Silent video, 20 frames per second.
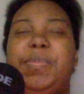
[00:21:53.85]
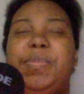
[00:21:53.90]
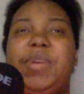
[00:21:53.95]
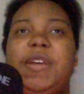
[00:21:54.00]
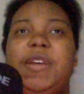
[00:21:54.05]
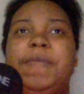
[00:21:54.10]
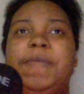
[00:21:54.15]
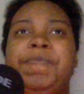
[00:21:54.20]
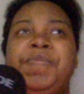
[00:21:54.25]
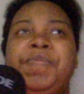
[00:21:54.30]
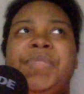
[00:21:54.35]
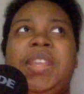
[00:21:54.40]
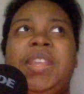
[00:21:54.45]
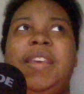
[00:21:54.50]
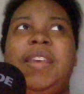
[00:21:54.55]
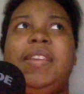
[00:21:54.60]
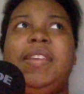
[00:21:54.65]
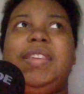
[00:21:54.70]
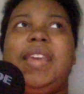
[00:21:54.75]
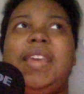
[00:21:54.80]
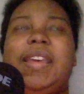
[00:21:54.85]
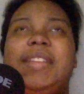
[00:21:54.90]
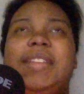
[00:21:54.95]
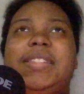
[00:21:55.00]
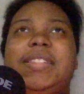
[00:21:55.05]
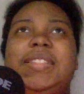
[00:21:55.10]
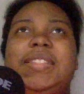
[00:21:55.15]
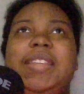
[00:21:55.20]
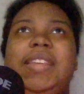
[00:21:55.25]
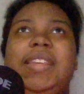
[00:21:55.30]
But yeah, it's
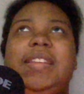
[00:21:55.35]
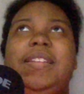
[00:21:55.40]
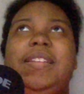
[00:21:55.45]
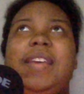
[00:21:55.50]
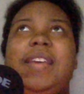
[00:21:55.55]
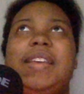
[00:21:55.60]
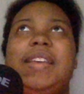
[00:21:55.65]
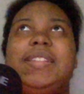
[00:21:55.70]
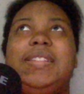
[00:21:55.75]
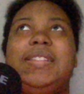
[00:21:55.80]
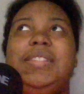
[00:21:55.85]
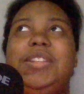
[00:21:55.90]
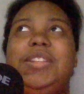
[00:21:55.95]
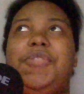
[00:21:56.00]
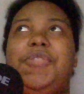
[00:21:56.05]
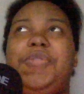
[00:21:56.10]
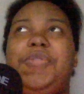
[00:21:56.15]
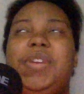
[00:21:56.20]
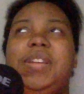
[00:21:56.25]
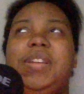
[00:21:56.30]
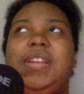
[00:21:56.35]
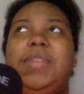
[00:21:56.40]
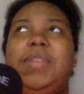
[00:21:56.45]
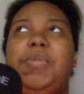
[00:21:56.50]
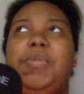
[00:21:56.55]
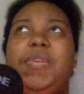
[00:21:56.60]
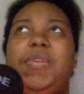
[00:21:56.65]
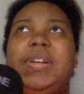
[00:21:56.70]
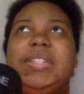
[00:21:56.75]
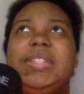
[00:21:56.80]
seen as different and
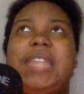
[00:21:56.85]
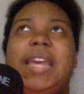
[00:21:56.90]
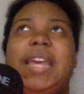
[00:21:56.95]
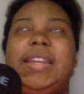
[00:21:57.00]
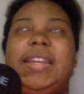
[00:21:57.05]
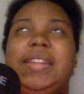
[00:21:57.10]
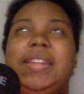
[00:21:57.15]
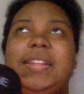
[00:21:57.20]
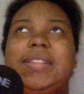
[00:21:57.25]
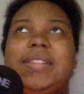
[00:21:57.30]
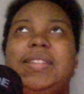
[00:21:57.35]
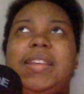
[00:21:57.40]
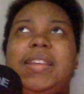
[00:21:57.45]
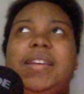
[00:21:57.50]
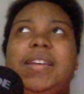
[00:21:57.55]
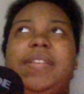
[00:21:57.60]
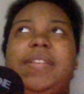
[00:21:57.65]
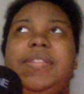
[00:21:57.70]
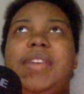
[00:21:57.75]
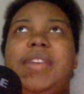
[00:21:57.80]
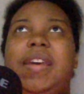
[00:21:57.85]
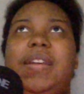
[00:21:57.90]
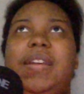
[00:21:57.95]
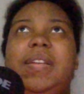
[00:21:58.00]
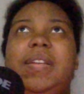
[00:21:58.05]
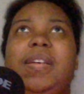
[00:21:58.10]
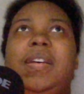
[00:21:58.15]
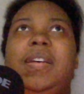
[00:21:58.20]
more antagonistic than